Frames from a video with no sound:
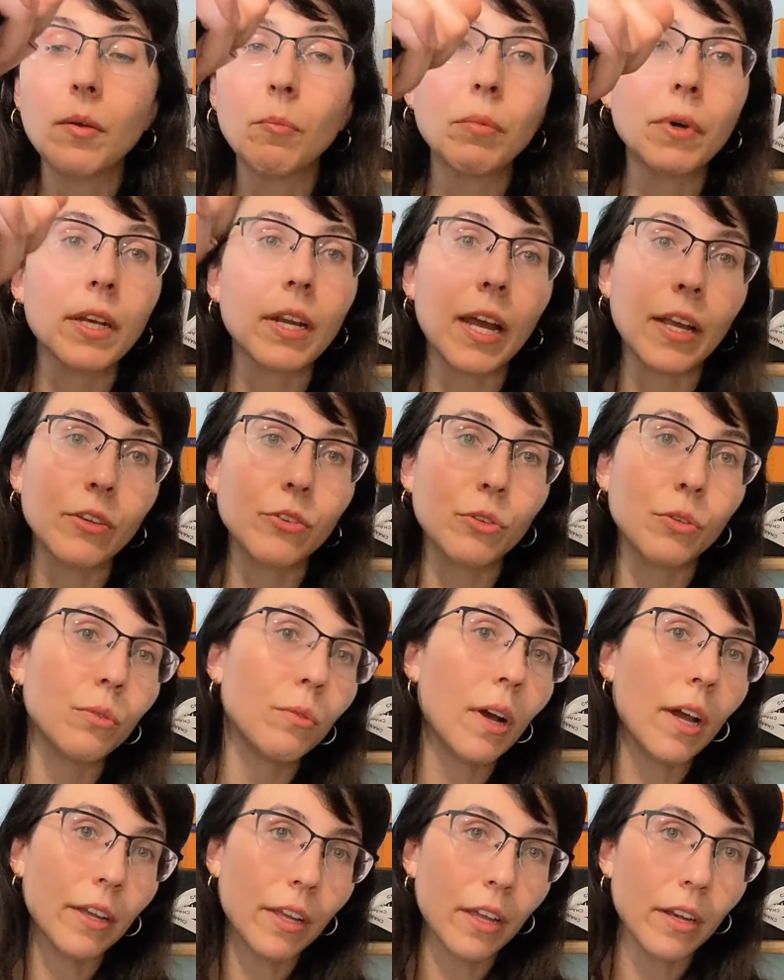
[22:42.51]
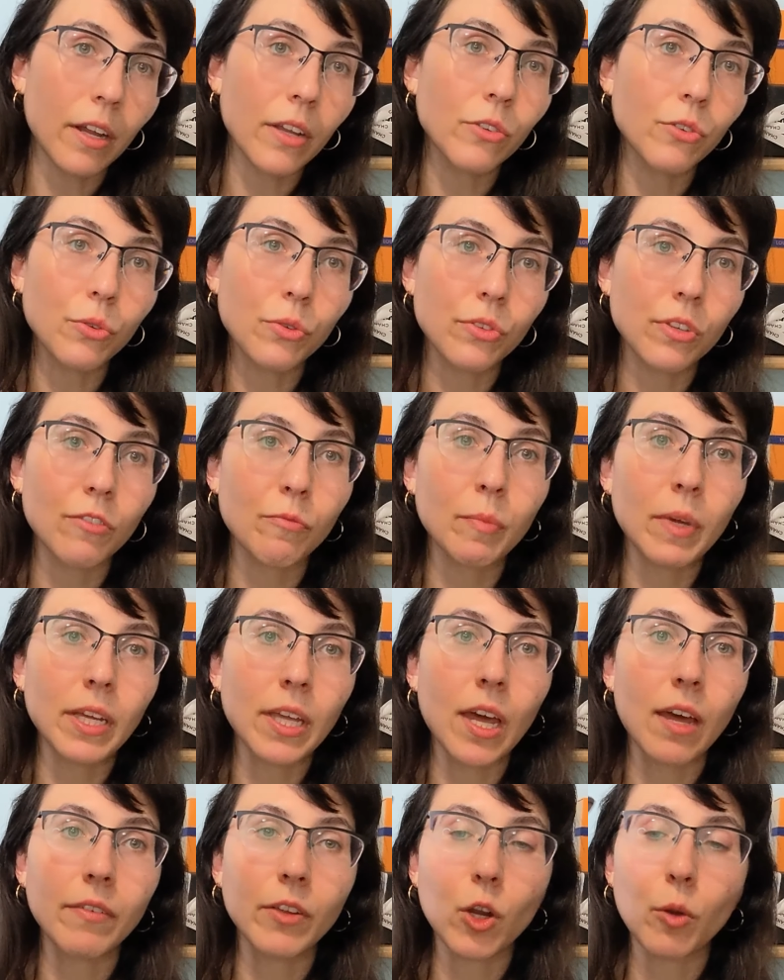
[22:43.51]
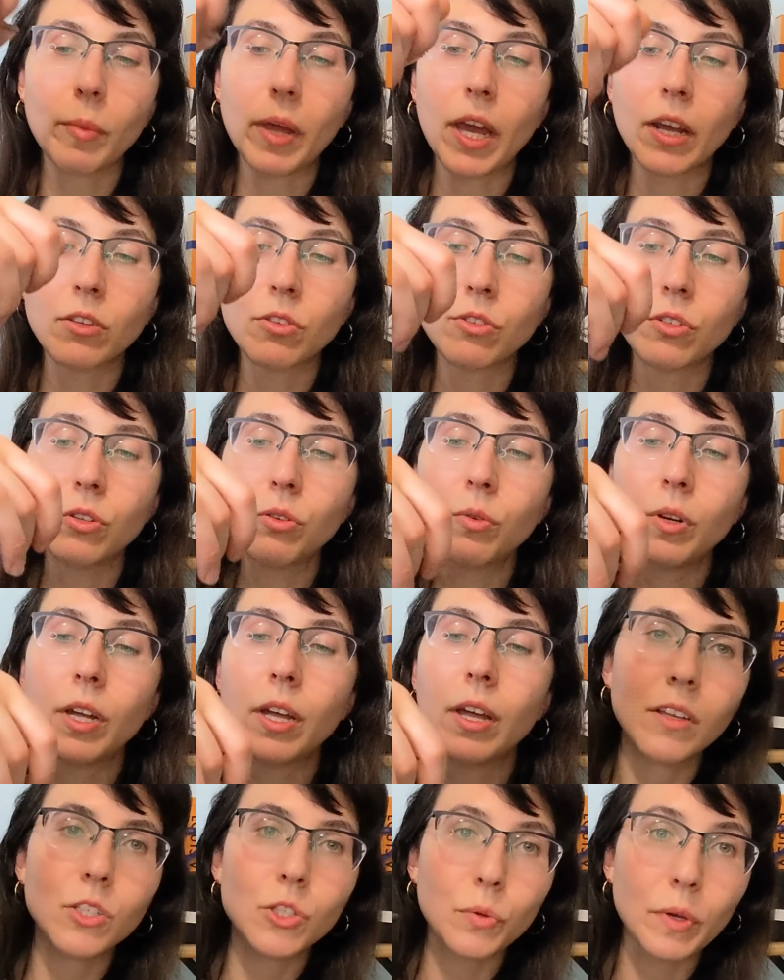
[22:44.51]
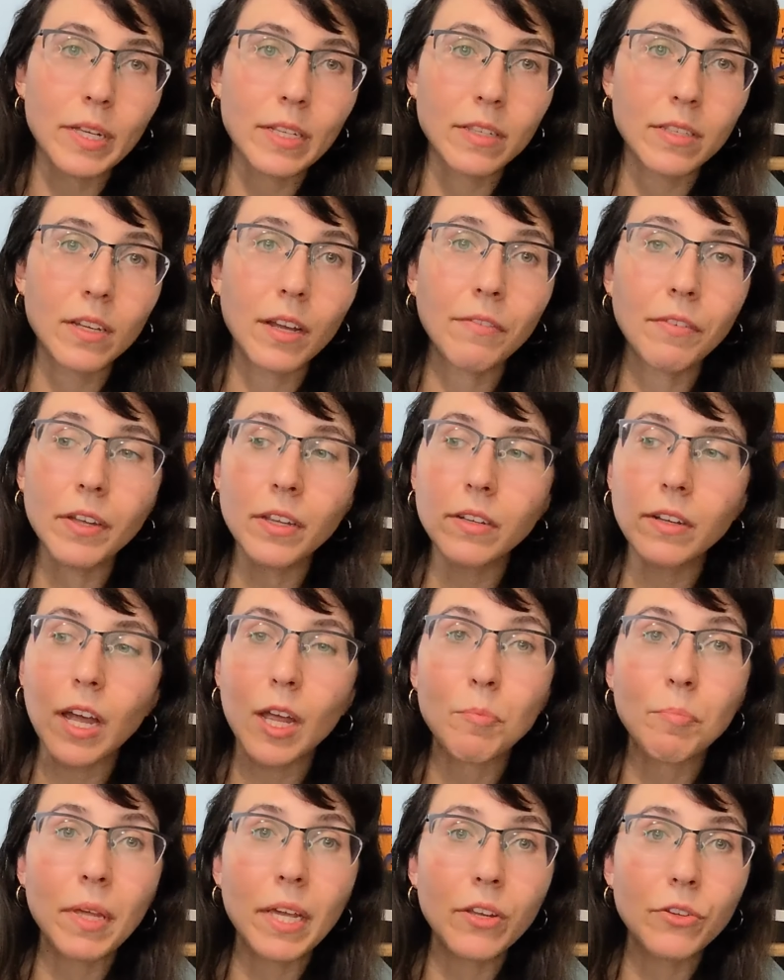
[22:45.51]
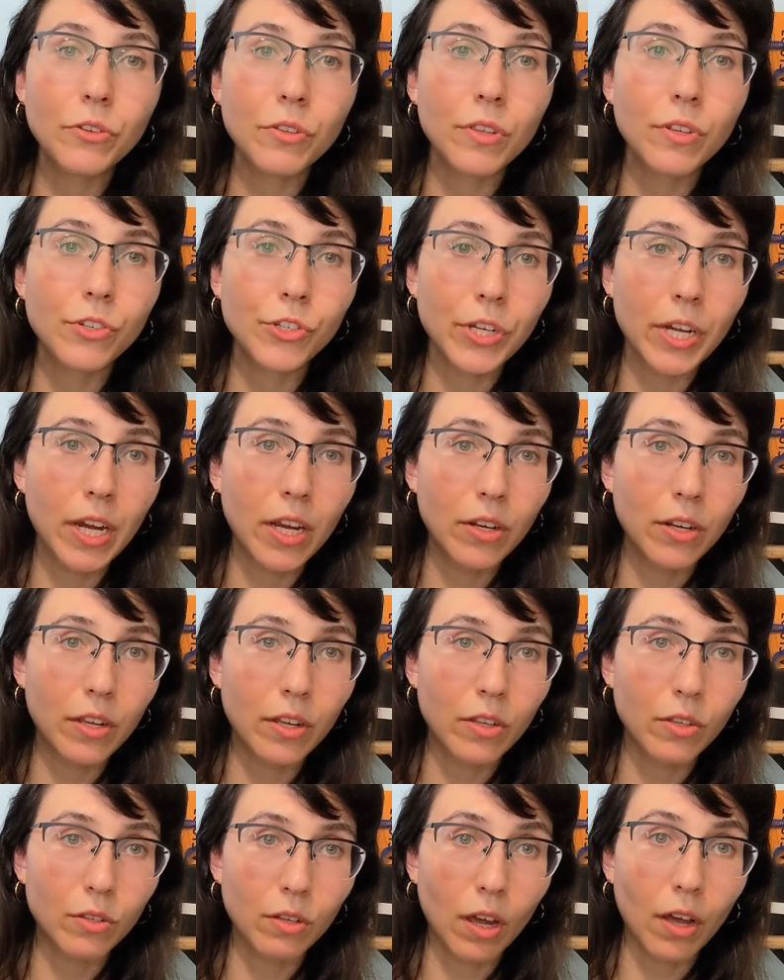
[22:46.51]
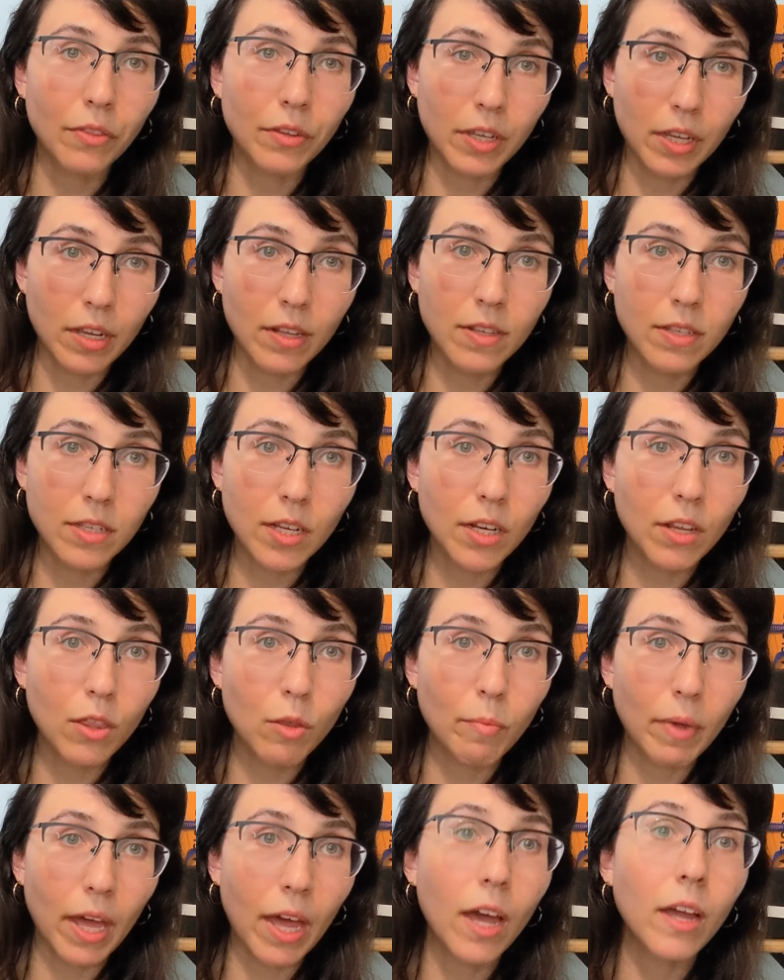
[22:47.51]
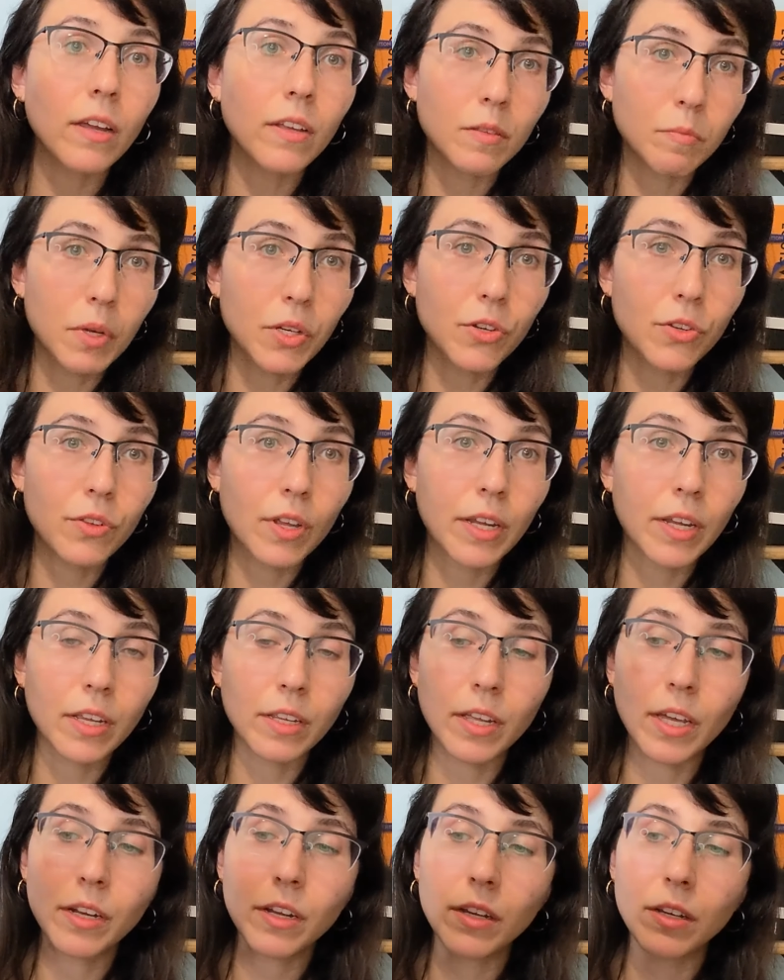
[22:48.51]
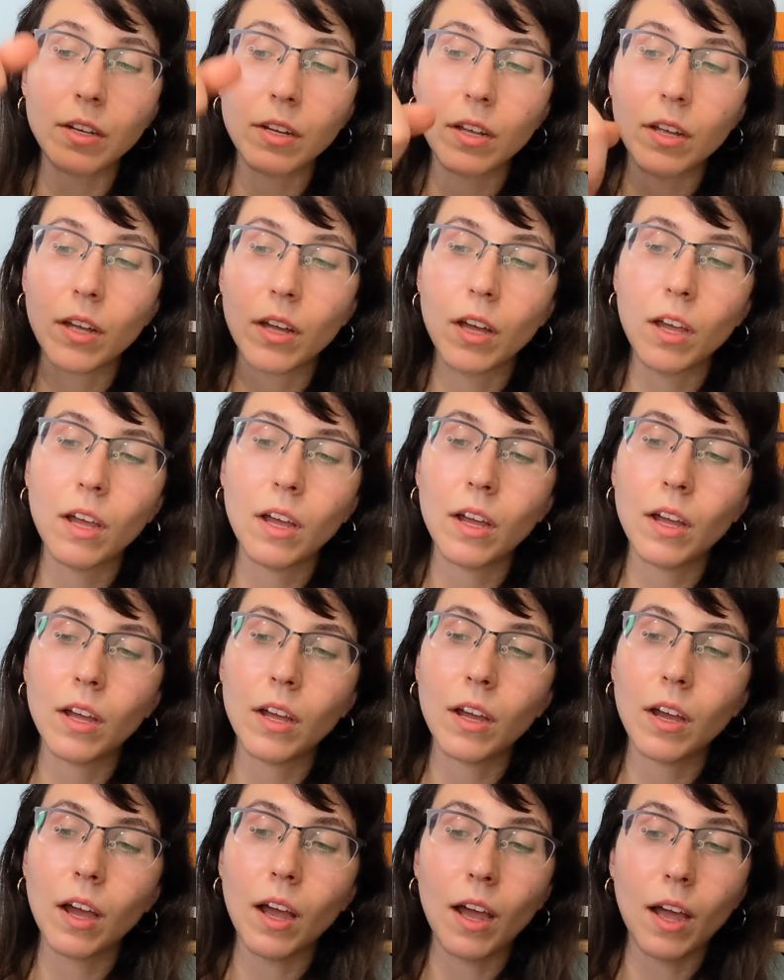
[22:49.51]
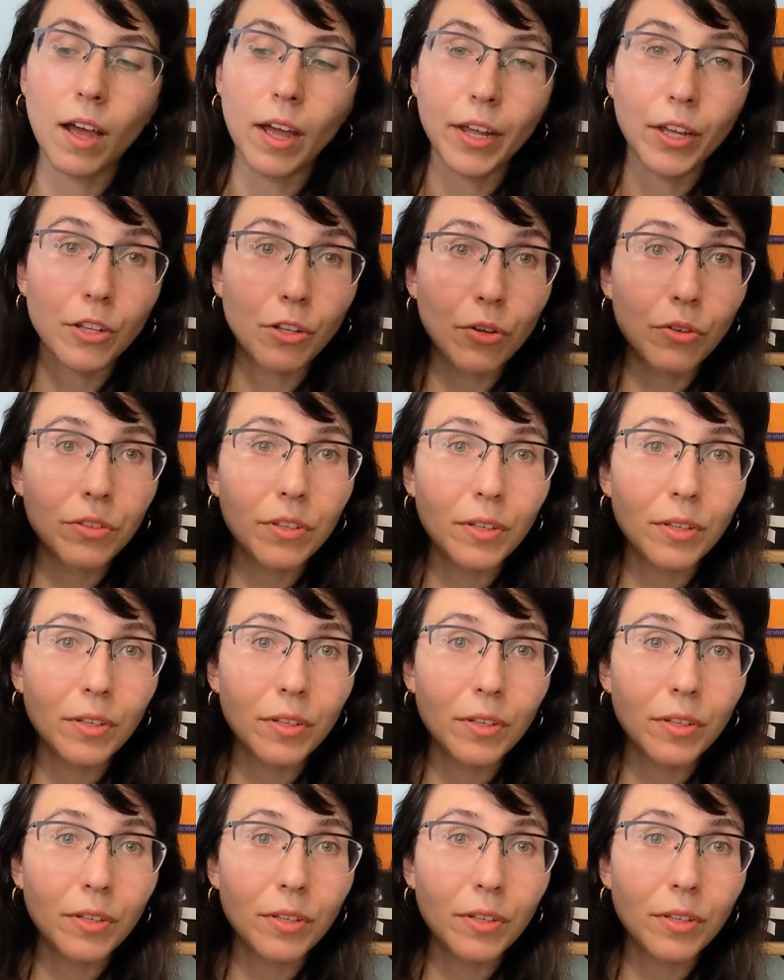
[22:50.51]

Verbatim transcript: But I do, again, I do stuff my caviar bags too. So I stuff it, I make sure the chain is on the inside of the bag as much as I can get it. I close